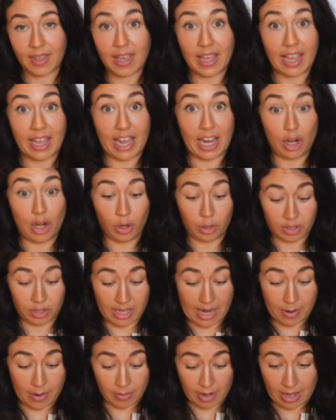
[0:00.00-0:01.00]
He looked
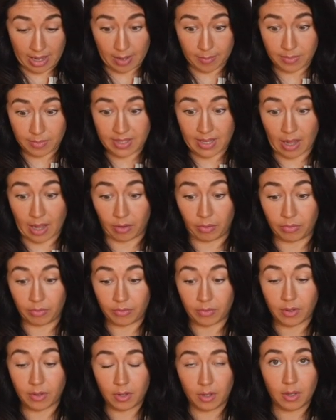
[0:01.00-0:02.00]
down at
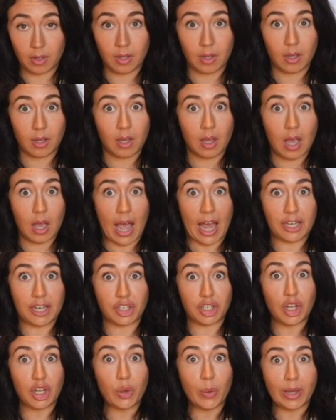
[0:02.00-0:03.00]
himself,
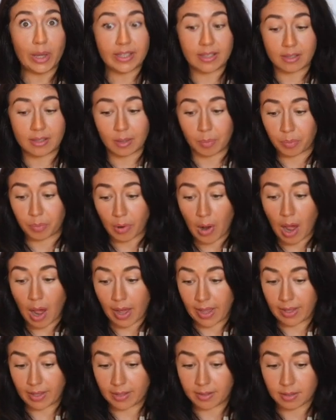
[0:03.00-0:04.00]
and to his
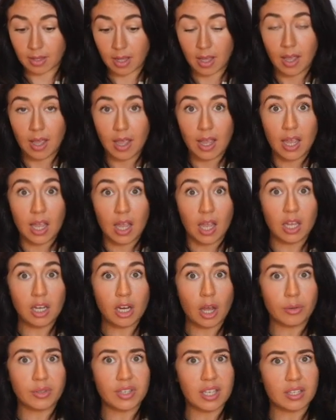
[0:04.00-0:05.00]
surprise, he
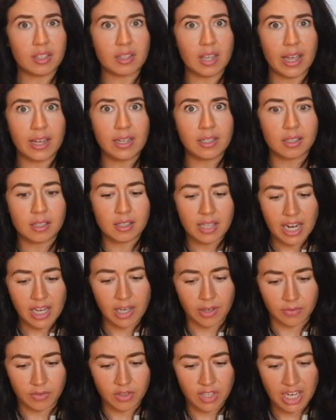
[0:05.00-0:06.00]
noticed that instead
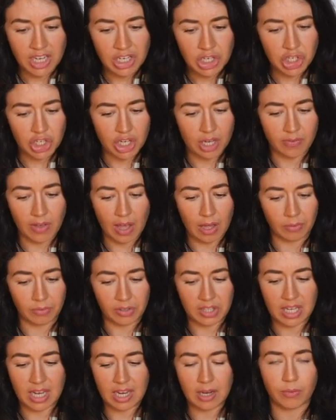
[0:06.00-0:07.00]
of dingy
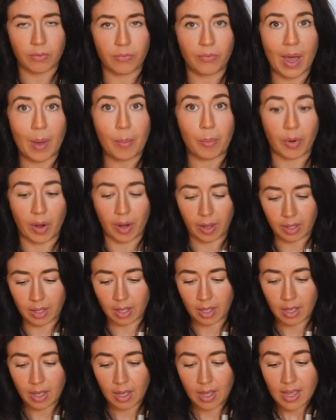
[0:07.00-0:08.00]
velveteen
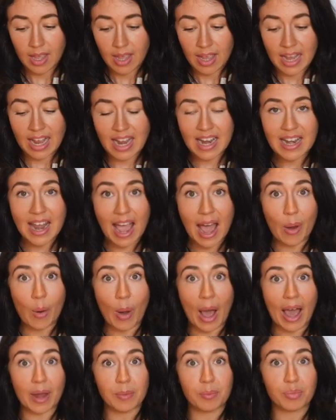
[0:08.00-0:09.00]
fabric, he now
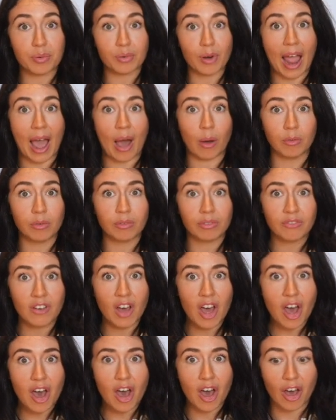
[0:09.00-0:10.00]
had brown
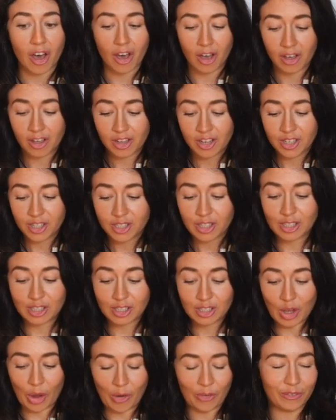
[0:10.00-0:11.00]
fur,
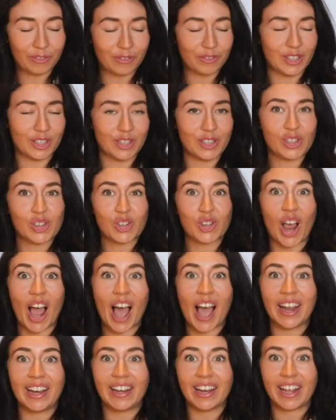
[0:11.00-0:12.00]
soft and
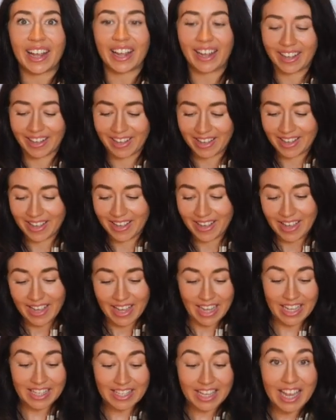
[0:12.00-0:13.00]
shiny.
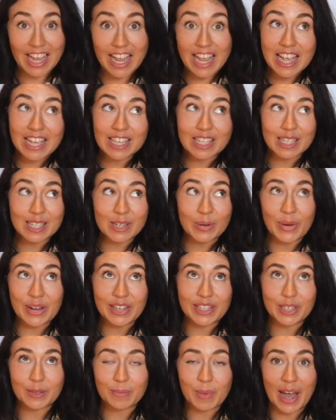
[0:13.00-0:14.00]
His ears
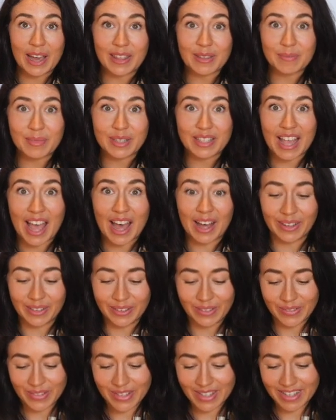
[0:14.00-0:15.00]
twitched by
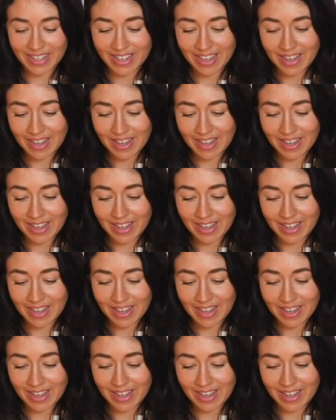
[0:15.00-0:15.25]
themselves,